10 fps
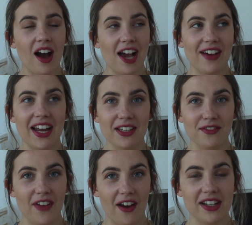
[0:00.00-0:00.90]
I've had
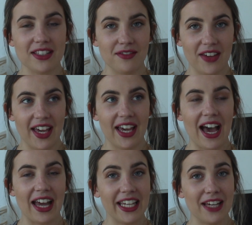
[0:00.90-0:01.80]
it very severe,
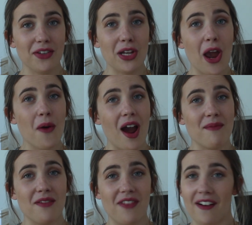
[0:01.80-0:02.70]
and even though
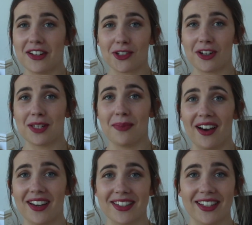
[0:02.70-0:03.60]
I'm a very stressy
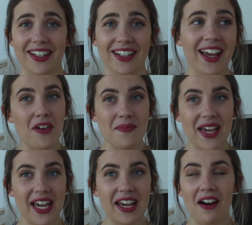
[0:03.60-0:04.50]
person, for
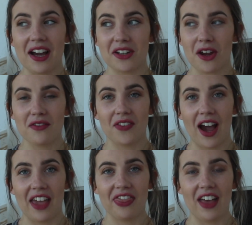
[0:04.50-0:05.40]
me I don't
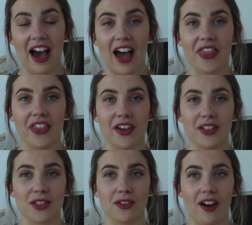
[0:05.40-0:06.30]
find that the
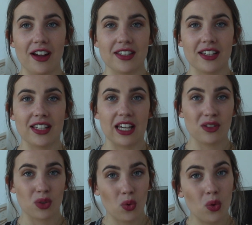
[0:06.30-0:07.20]
psoriasis
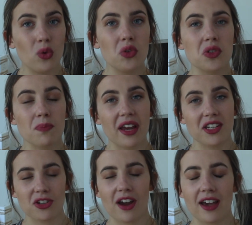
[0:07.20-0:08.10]
is caused by
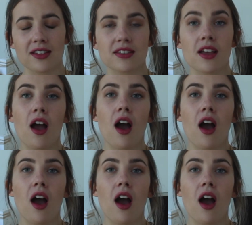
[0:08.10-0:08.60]
stress.